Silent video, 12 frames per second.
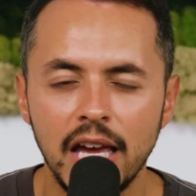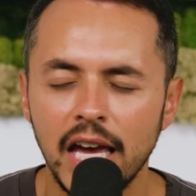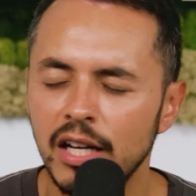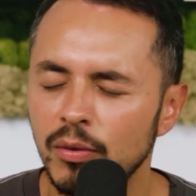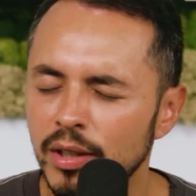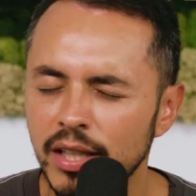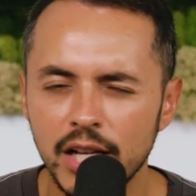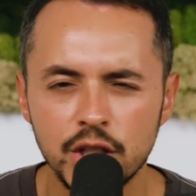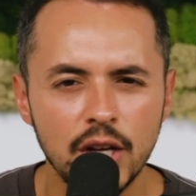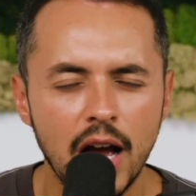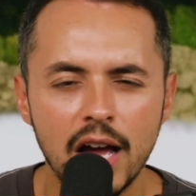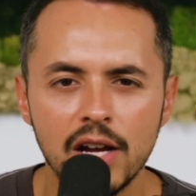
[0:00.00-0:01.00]
And when that
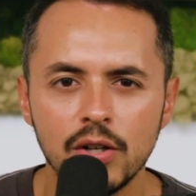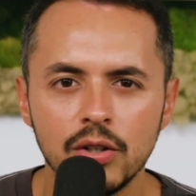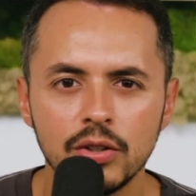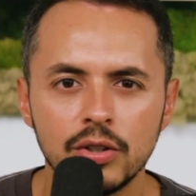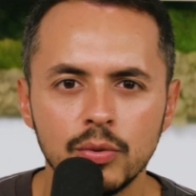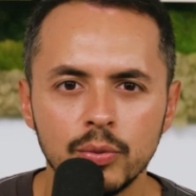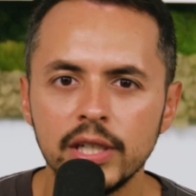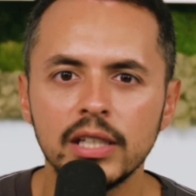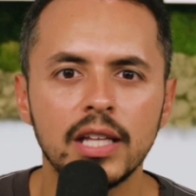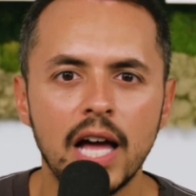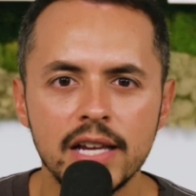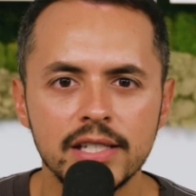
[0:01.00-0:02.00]
child
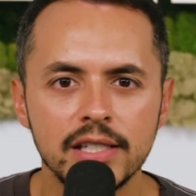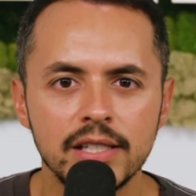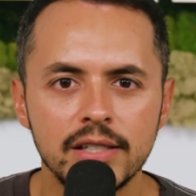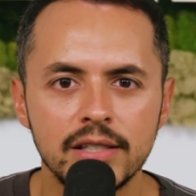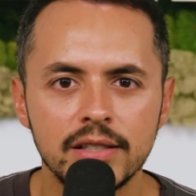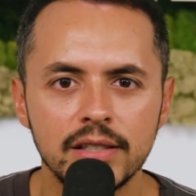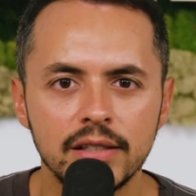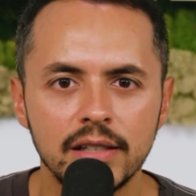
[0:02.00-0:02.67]
realizes